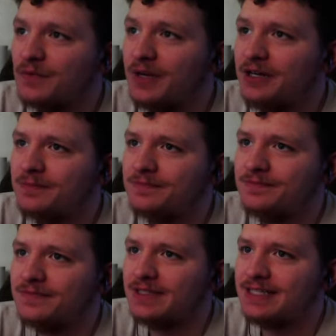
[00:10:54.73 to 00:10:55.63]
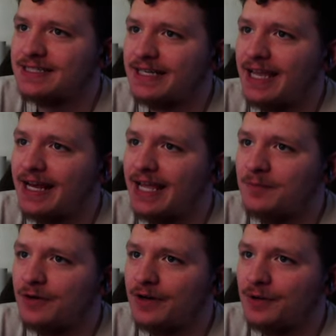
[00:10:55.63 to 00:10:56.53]
Well, guess I can't
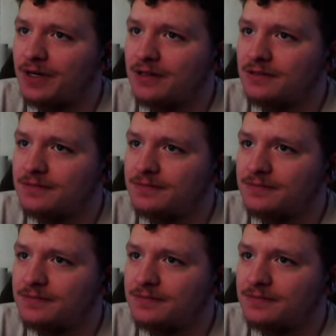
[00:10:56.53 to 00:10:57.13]
aim very well.